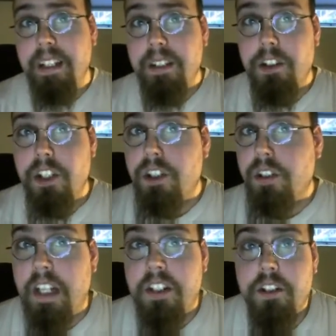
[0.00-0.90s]
just
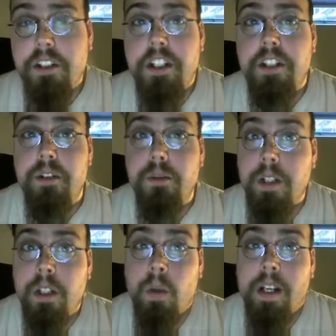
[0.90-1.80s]
got turned into
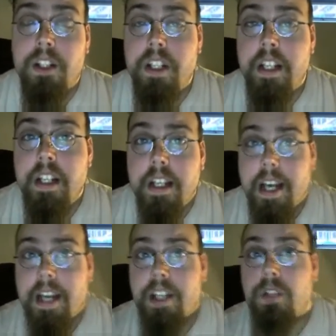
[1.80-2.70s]
request
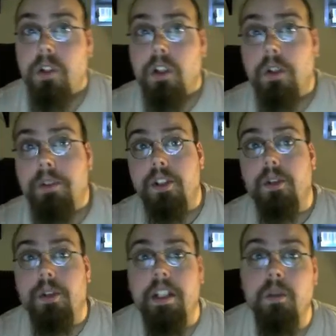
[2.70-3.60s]
as a verb.
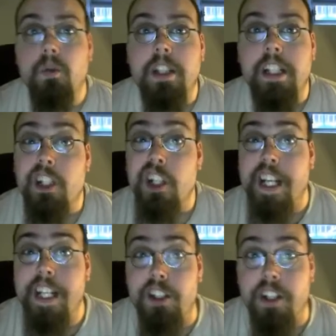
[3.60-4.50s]
So they didn't really
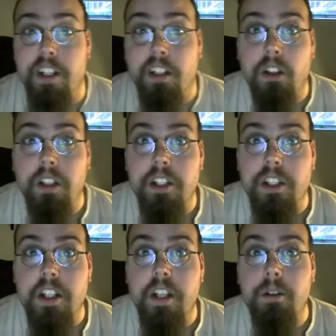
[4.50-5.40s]
change it at all. They
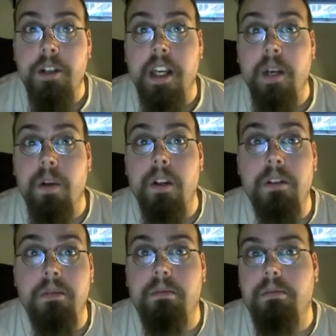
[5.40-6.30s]
just said, okay,
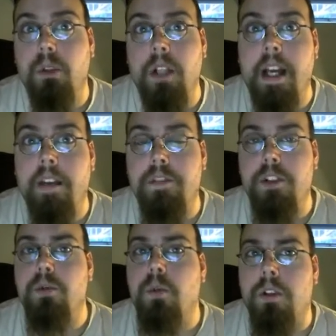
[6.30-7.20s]
well, we'll have
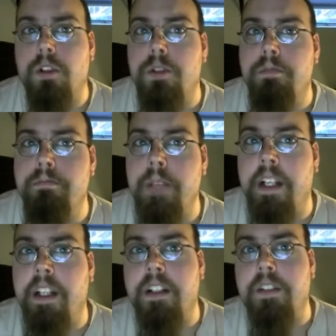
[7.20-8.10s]
two words
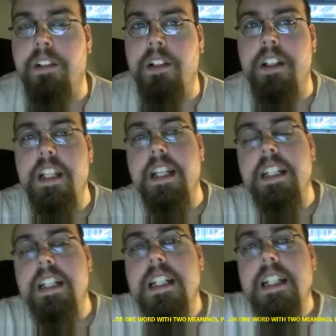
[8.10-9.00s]
meaning different things.